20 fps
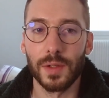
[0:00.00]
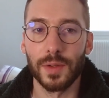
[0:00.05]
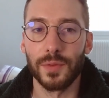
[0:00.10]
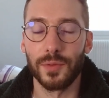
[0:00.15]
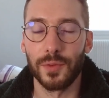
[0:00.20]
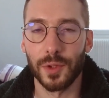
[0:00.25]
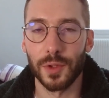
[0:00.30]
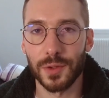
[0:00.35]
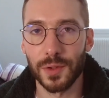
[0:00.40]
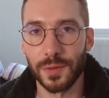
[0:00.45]

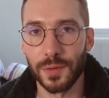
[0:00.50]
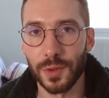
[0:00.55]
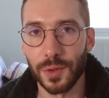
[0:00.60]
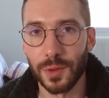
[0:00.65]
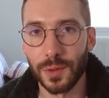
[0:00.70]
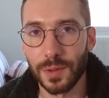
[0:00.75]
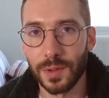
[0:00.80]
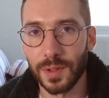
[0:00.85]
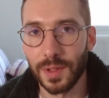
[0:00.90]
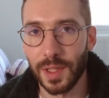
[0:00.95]
First of
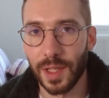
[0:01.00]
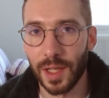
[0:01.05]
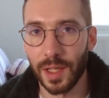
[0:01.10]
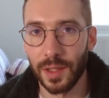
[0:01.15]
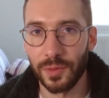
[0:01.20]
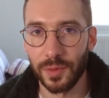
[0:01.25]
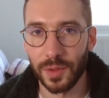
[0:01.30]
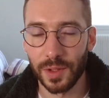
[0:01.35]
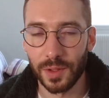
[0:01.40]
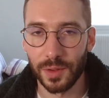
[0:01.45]
all, I
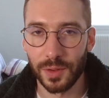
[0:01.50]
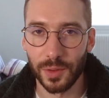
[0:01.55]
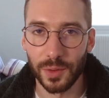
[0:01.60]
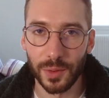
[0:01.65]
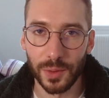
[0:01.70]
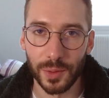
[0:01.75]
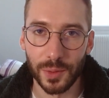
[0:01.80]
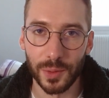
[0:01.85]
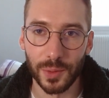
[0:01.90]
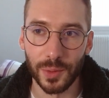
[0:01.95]
think
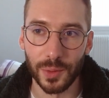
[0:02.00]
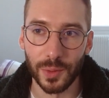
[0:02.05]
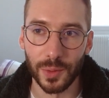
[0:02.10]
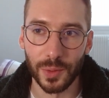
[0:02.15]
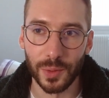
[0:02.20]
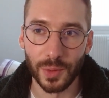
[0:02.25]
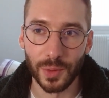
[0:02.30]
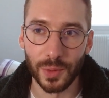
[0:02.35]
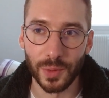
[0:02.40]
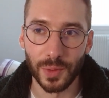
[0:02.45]

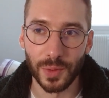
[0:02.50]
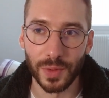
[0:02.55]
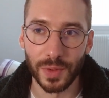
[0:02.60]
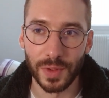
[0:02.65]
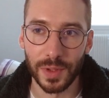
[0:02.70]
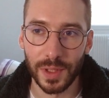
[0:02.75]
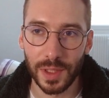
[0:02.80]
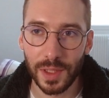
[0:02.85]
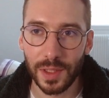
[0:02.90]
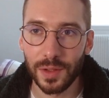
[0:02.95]
you
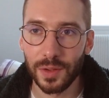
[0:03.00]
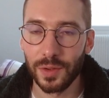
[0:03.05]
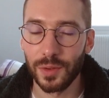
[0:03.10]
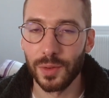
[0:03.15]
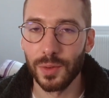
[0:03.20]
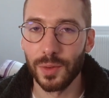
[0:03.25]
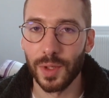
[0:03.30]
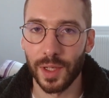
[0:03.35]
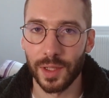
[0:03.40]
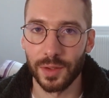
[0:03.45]
need
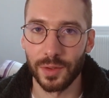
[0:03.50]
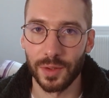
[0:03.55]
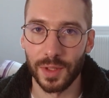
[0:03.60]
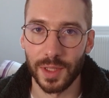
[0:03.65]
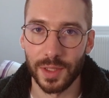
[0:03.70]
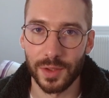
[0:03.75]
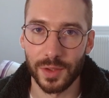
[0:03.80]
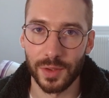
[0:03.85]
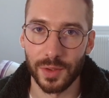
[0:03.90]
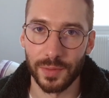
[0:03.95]
to
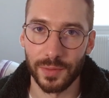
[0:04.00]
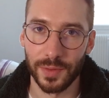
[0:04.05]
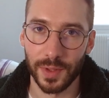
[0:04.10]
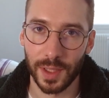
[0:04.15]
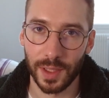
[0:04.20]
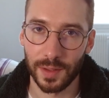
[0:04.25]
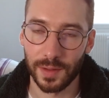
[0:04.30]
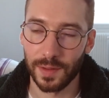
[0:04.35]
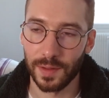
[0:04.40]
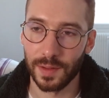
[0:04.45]
acknowledge the
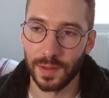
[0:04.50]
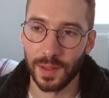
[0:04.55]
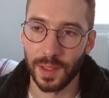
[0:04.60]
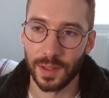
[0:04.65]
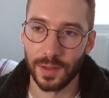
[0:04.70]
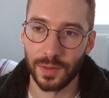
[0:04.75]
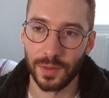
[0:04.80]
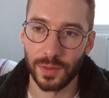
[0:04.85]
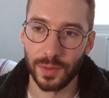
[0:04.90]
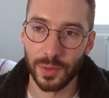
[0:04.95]
fact
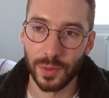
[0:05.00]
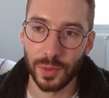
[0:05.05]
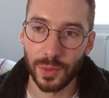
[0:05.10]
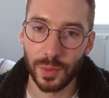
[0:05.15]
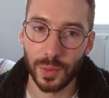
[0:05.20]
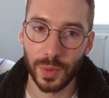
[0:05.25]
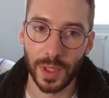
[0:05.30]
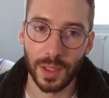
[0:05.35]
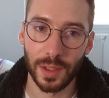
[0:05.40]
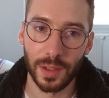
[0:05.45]
that you
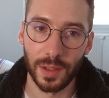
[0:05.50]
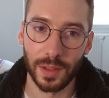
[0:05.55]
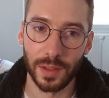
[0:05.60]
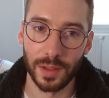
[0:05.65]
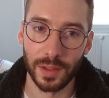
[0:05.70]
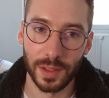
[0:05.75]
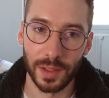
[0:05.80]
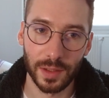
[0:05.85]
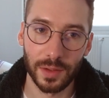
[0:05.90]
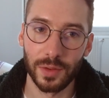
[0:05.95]
will
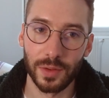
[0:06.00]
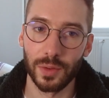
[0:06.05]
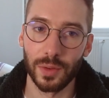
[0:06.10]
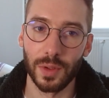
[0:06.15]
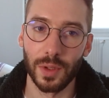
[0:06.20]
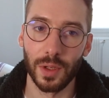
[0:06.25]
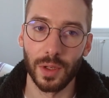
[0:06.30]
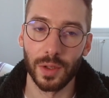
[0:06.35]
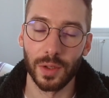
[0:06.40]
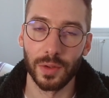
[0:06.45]
need to
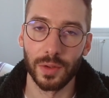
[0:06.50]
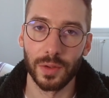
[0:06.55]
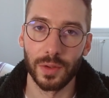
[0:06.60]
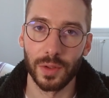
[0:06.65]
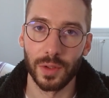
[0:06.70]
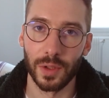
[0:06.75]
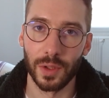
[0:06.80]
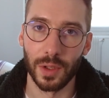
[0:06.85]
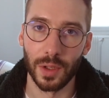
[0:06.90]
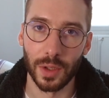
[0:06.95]

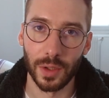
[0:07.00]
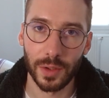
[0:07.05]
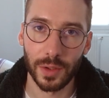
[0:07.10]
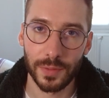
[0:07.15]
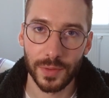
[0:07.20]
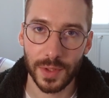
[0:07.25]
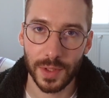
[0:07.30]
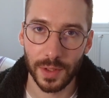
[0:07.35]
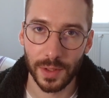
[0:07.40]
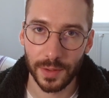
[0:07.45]
learn a lot
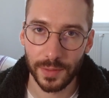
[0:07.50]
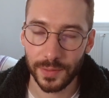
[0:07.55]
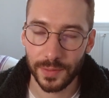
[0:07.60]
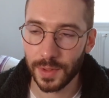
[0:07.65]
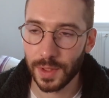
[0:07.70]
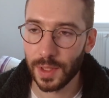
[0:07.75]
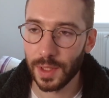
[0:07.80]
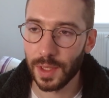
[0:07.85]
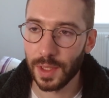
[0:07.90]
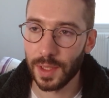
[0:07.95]
of stuff,
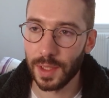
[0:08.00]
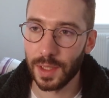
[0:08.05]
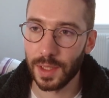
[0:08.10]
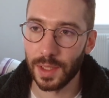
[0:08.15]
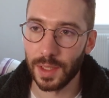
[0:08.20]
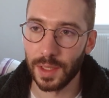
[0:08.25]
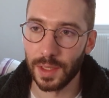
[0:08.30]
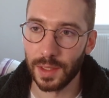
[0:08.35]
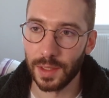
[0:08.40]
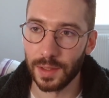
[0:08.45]

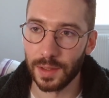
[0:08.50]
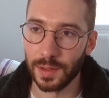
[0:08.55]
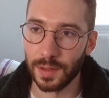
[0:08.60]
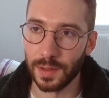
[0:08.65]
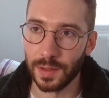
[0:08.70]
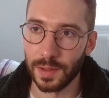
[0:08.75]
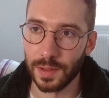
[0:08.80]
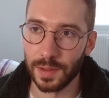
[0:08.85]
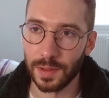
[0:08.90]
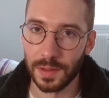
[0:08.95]

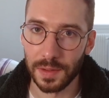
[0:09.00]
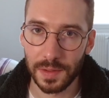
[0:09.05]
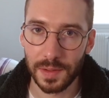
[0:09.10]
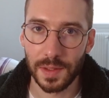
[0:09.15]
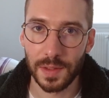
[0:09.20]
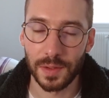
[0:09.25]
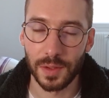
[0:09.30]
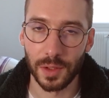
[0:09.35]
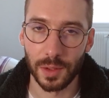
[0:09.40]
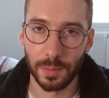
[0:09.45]
and this
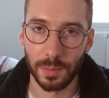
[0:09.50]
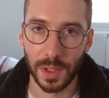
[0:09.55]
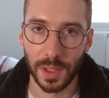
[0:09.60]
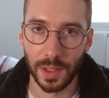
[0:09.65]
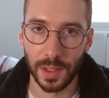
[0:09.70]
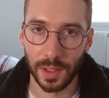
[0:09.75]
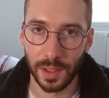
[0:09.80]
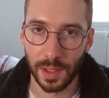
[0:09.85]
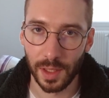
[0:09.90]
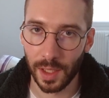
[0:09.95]
is going to
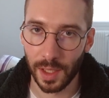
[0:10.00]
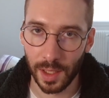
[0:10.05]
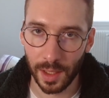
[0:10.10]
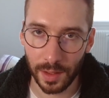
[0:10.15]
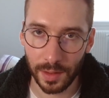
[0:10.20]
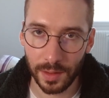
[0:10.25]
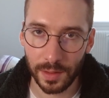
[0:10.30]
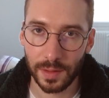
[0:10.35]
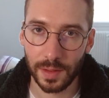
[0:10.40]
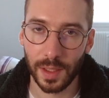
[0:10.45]
be
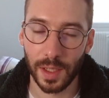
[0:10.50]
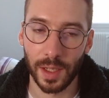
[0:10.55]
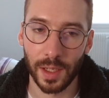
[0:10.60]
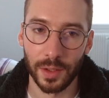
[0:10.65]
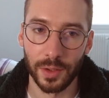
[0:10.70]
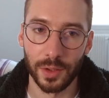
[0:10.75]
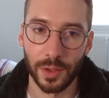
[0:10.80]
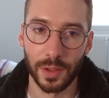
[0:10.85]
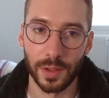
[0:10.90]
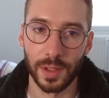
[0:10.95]

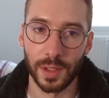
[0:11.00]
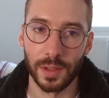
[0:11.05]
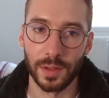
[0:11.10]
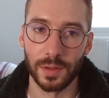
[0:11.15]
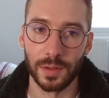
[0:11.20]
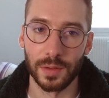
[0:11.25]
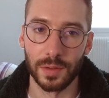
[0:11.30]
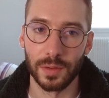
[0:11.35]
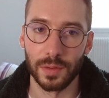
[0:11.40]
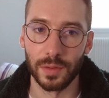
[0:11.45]
harder
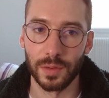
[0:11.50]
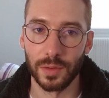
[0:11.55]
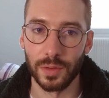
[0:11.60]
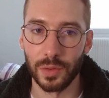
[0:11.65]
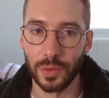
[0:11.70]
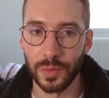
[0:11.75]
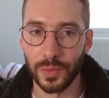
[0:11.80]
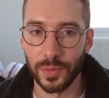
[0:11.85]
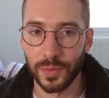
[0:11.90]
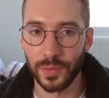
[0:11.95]
than
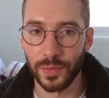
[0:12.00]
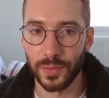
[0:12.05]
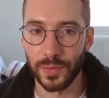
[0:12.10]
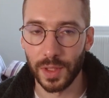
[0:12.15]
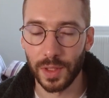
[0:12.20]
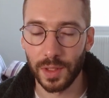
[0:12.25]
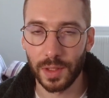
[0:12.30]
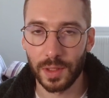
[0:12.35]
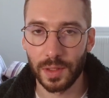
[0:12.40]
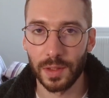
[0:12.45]
you
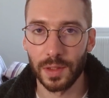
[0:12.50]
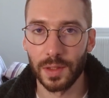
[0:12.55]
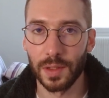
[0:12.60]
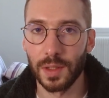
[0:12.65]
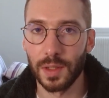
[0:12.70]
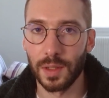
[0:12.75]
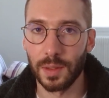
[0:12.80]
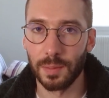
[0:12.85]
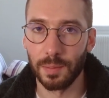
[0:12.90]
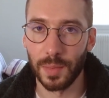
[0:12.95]
think,
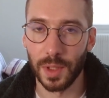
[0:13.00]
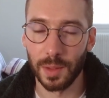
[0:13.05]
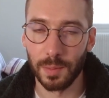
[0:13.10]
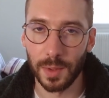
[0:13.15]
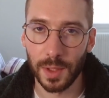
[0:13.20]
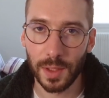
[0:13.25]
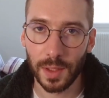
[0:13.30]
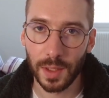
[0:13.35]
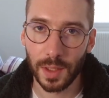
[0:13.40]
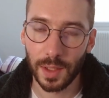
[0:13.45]

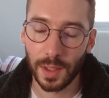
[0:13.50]
maybe.